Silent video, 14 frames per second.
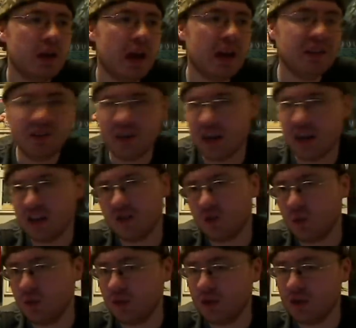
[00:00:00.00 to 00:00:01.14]
And this guy does a
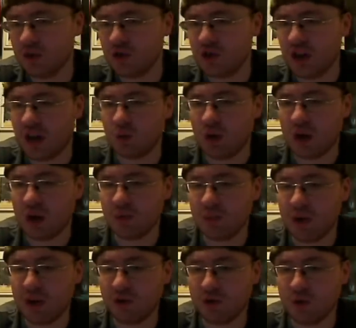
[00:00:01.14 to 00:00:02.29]
really good job, Robert
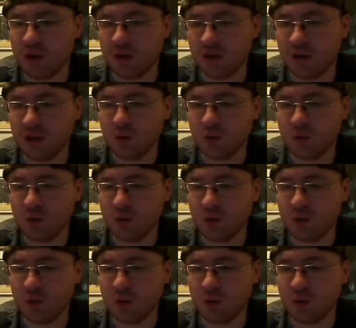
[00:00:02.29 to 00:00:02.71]
Pastorelli.